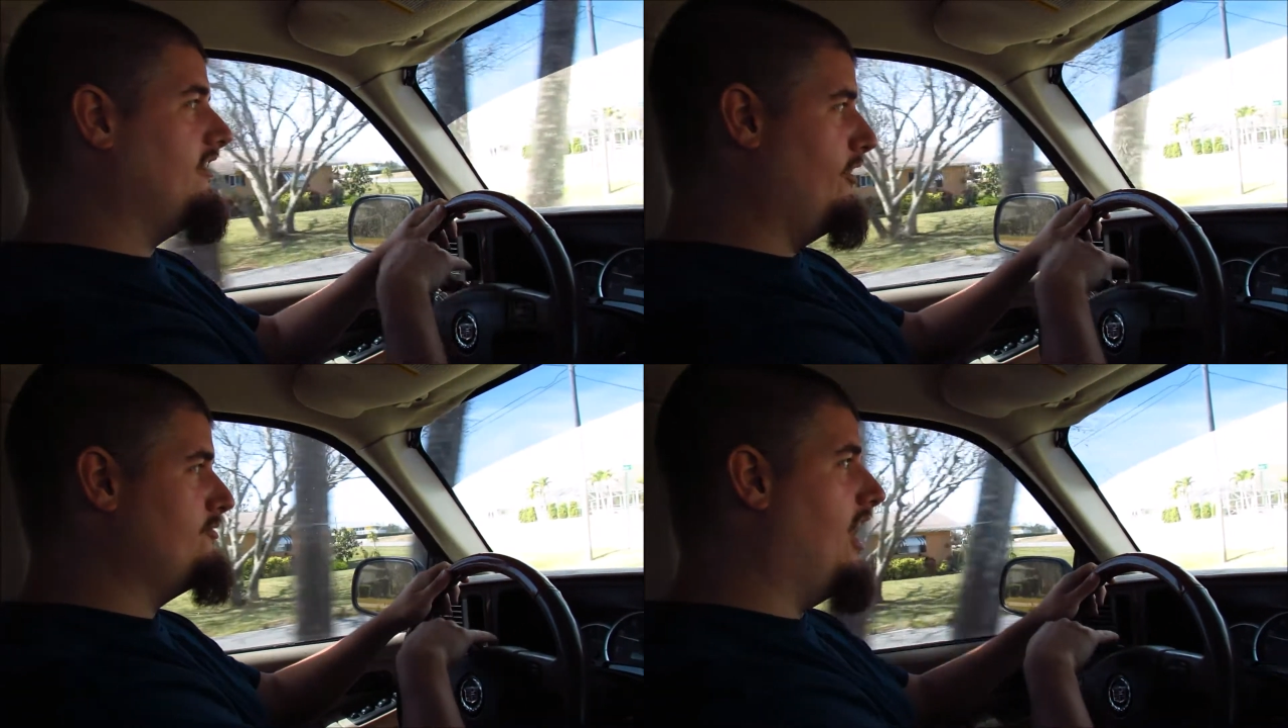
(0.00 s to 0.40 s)

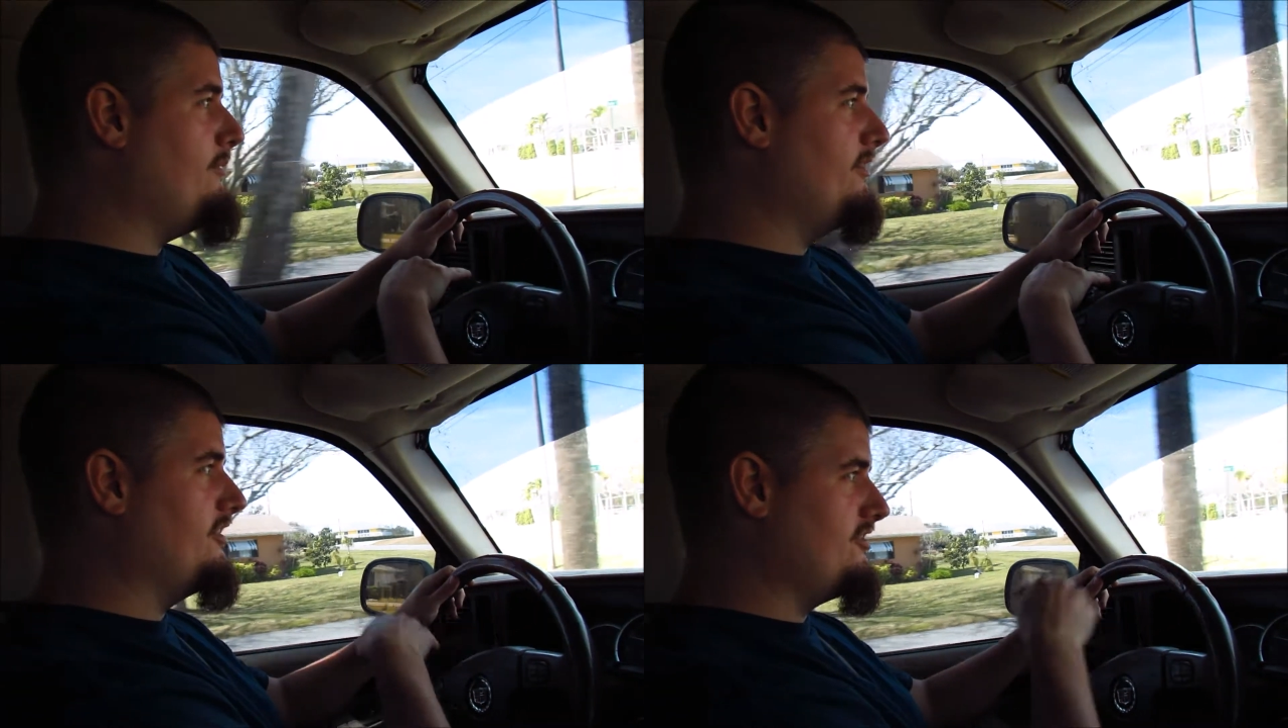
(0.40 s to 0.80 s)
The
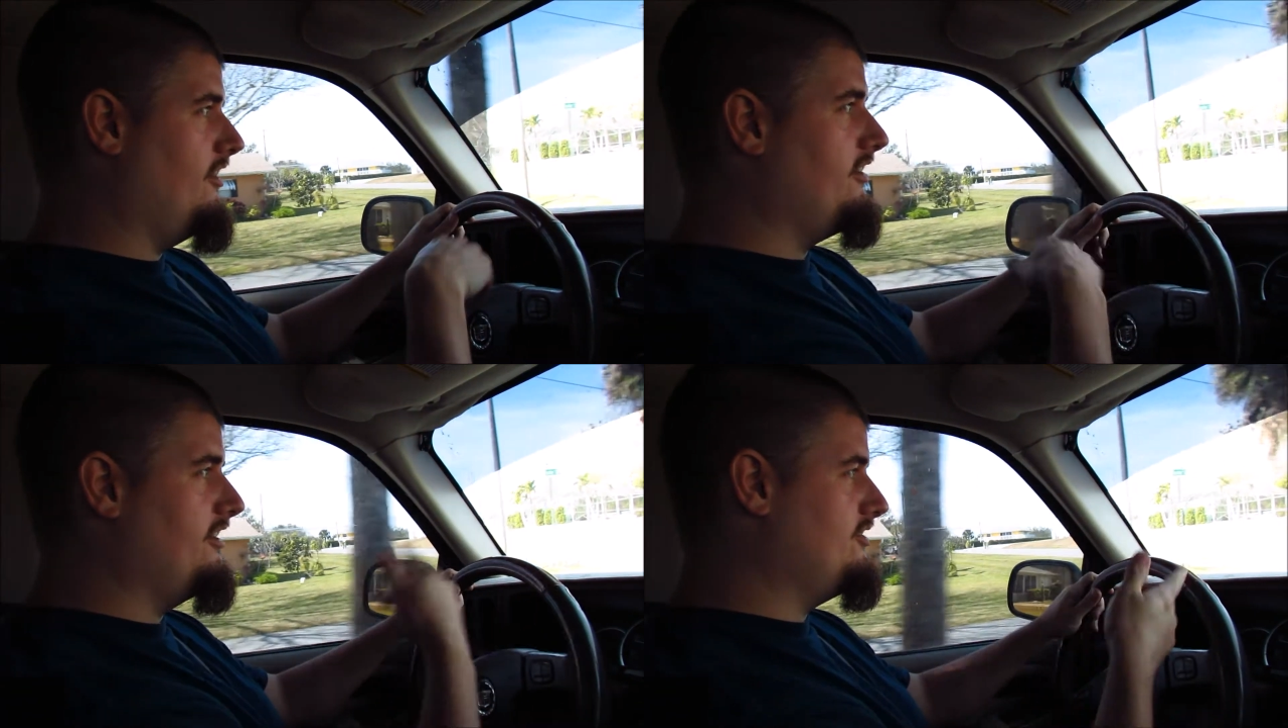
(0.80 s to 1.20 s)
odometer
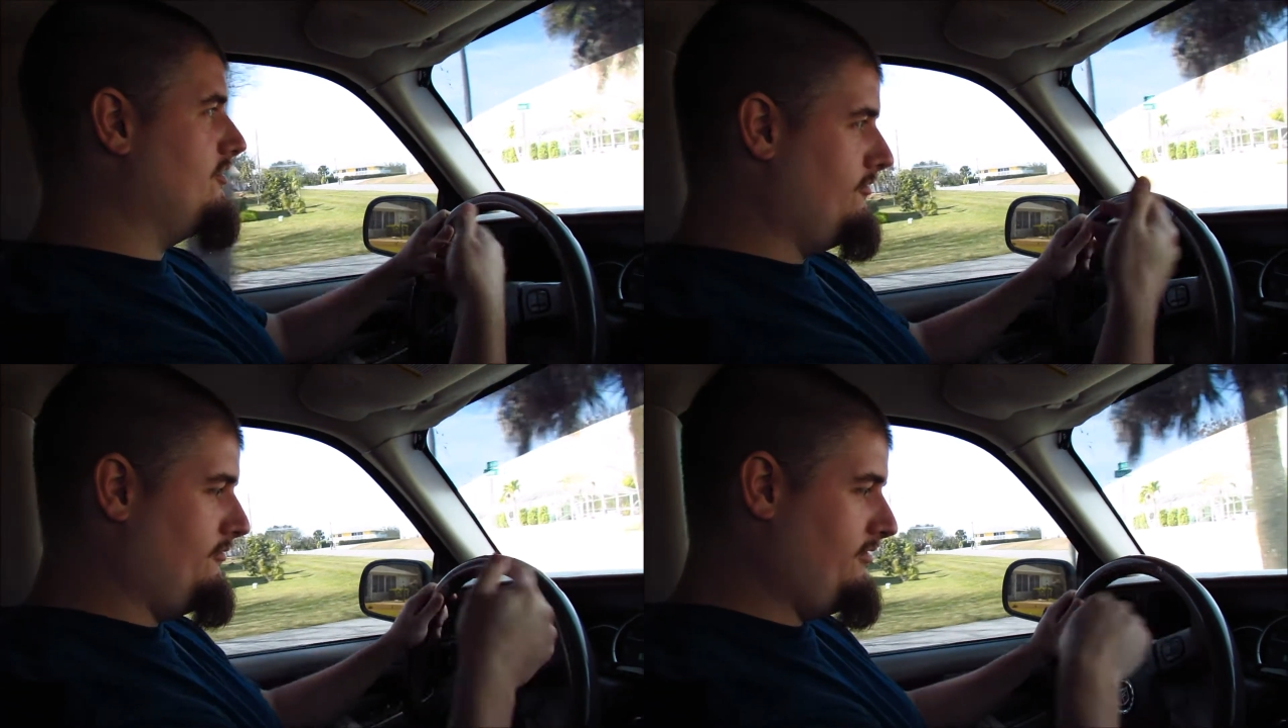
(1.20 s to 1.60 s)
started
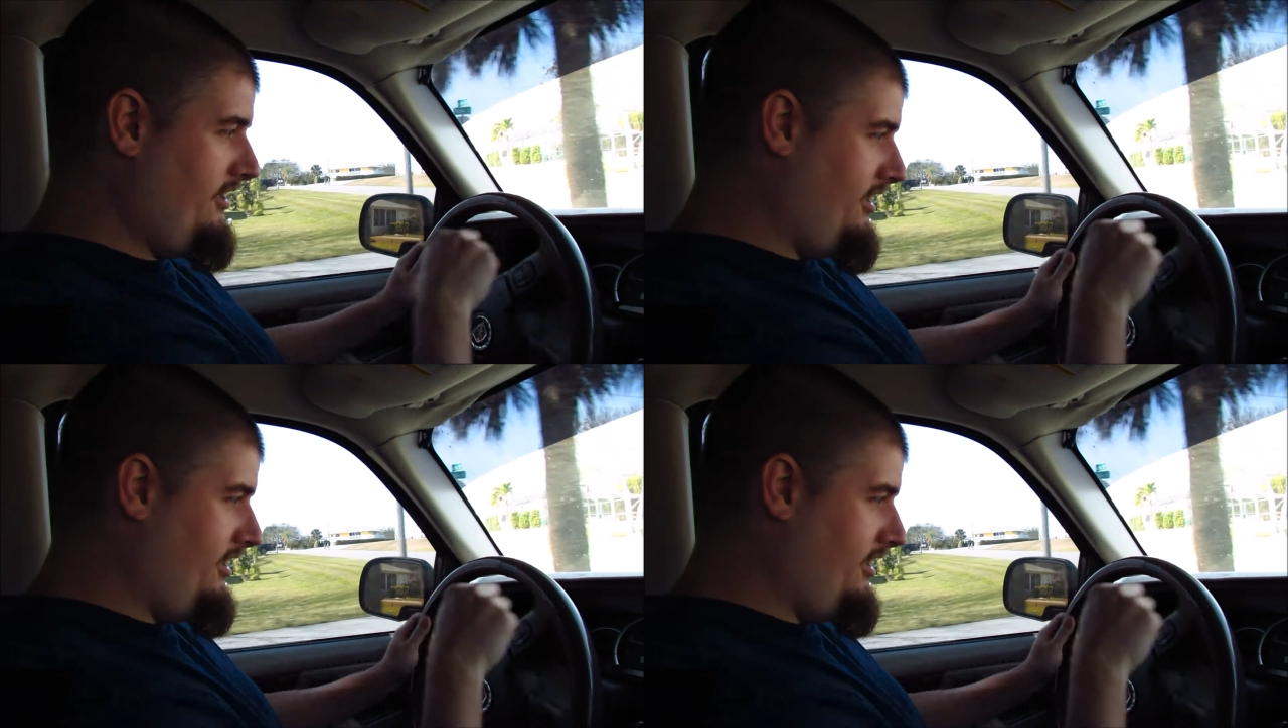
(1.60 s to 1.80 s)
to